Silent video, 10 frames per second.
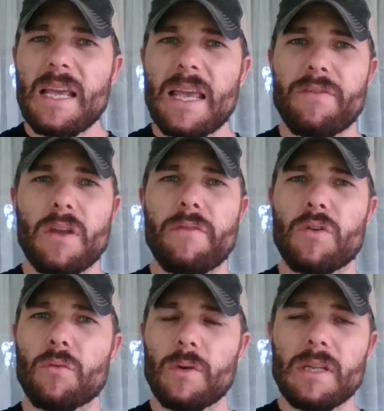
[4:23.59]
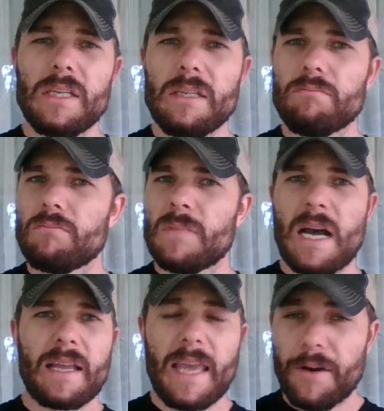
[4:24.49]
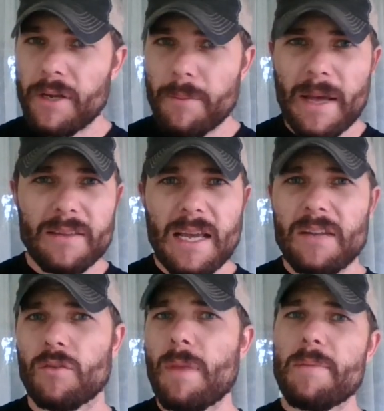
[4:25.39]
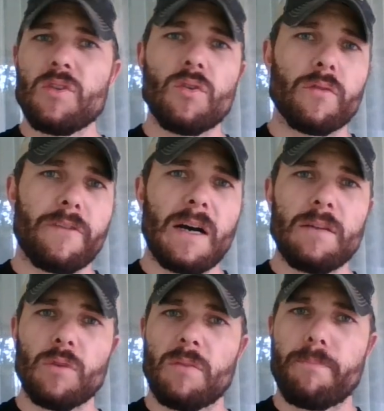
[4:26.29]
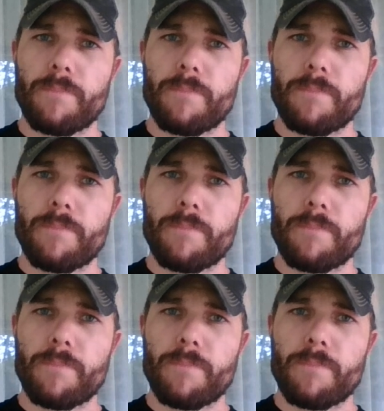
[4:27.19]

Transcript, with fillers: if you if you're really not caring about that or maybe you're fine with